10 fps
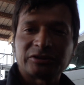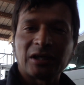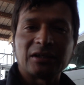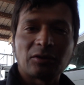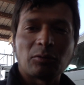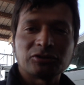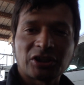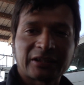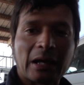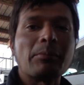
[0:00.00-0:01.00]
ch uh, double
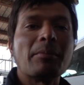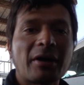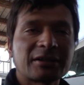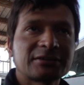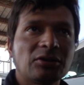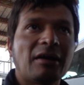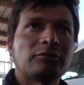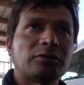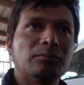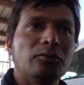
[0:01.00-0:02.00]
check timing marks. You
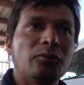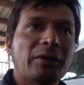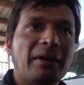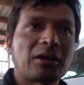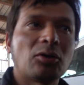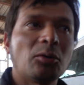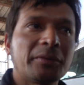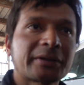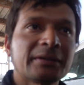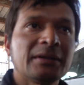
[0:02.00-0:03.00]
have to remove the valve
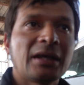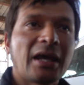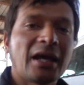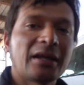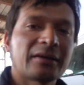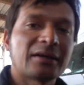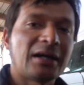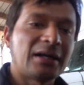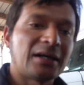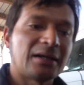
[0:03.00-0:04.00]
cover
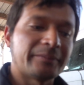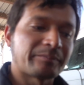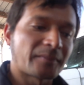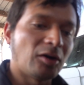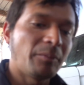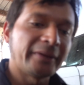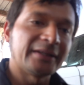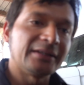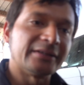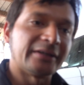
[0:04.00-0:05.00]
and um,
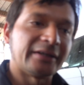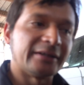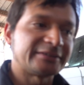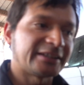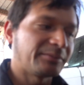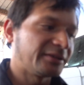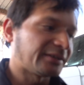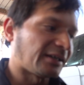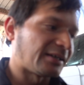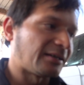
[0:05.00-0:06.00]
open the little
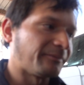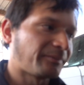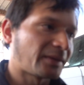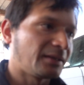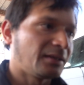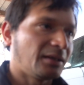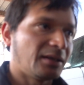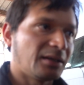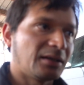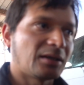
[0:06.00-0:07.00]
service uh,
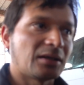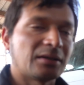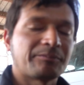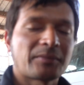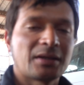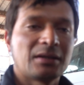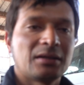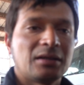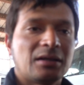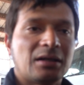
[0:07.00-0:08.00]
eh,
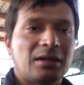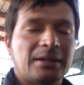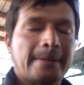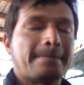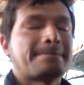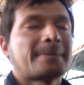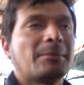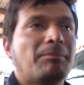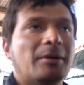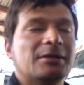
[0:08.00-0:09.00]
um,
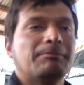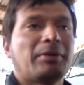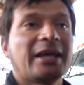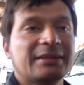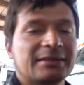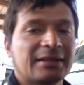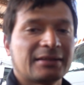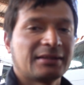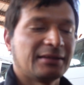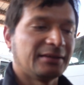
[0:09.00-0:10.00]
plate
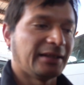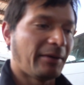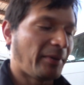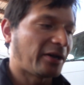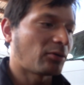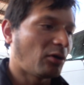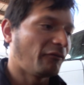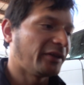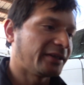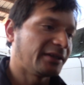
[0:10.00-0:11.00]
than the bottom
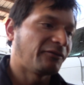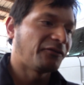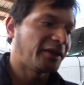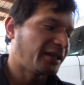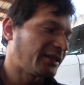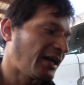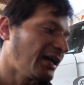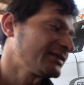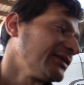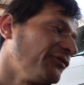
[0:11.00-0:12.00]
of the d 15 engine
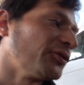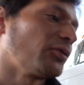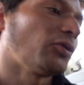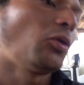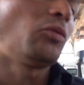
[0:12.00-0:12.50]
has. If you don't